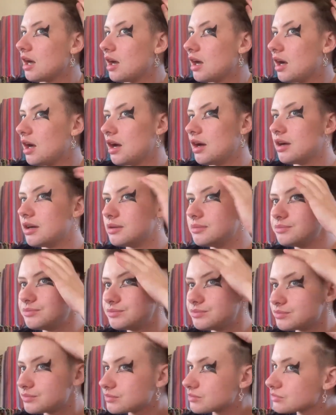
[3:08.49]

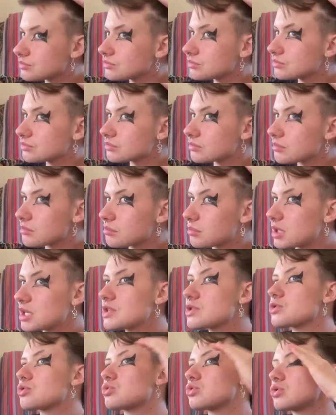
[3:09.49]
Um, but
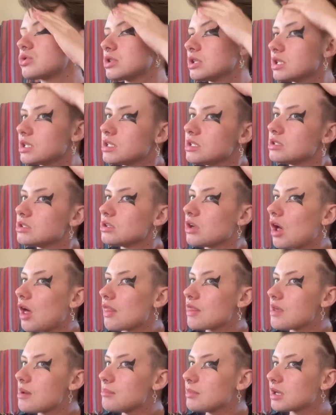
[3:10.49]
it's really not
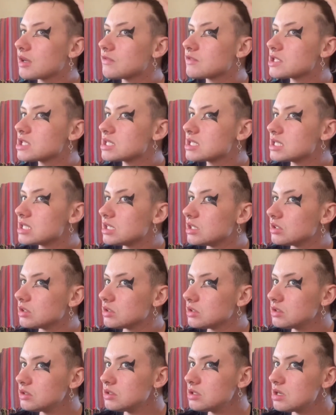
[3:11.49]
that big of a
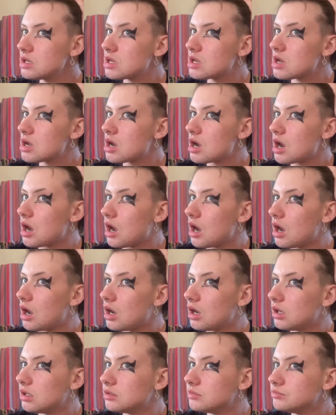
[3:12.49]
deal
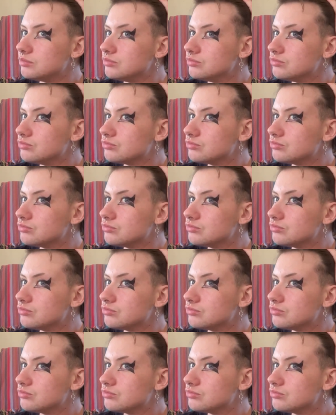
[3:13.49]
um,